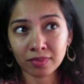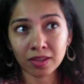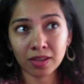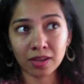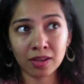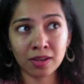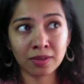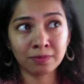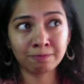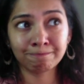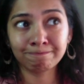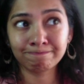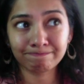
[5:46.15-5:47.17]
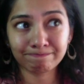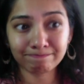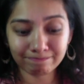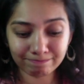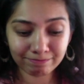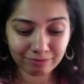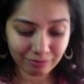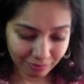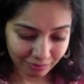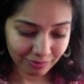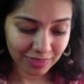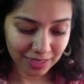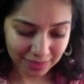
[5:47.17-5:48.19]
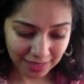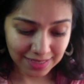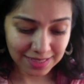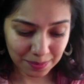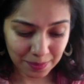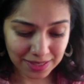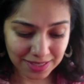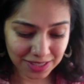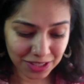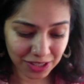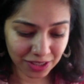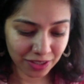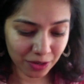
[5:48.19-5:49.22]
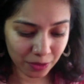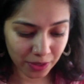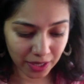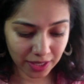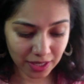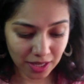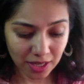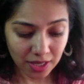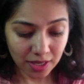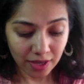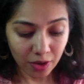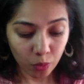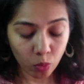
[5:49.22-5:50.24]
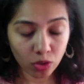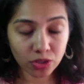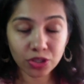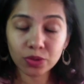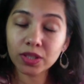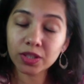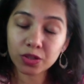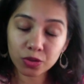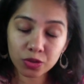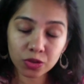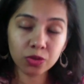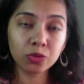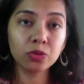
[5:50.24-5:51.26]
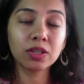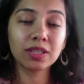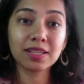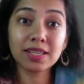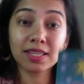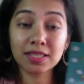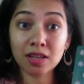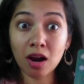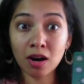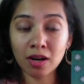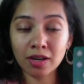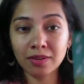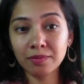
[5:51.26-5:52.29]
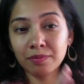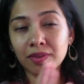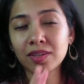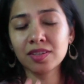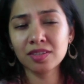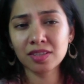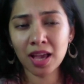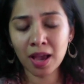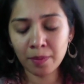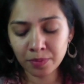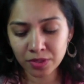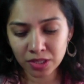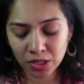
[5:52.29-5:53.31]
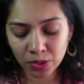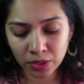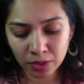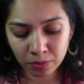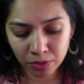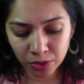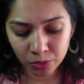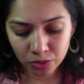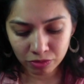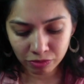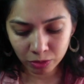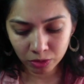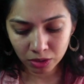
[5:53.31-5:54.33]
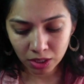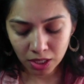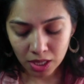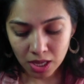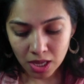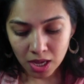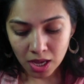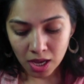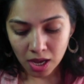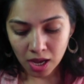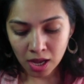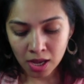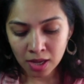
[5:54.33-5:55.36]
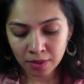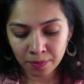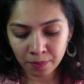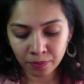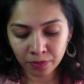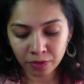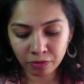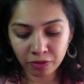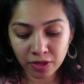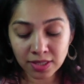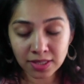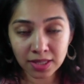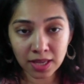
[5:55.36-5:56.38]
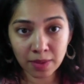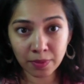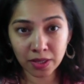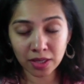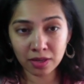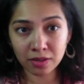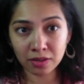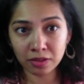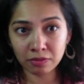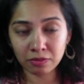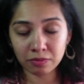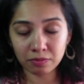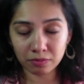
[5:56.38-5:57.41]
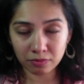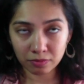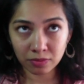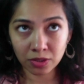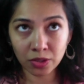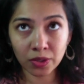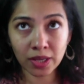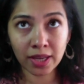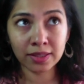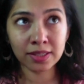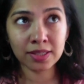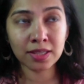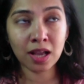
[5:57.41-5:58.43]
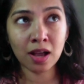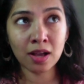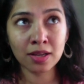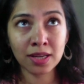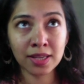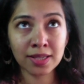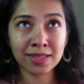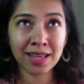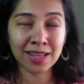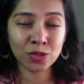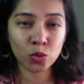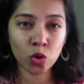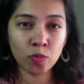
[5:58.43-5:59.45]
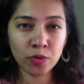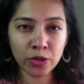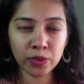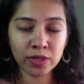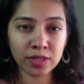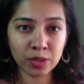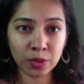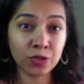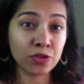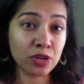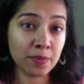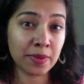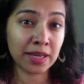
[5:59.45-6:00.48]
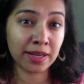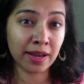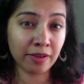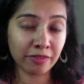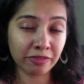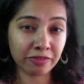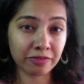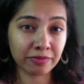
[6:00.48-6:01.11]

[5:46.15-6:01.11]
That's the message here. Okay, what you need to do, Star. This is absolutely beautiful. The first thing I'm hearing, looking at this card, is that Scorpio is not dreaming enough.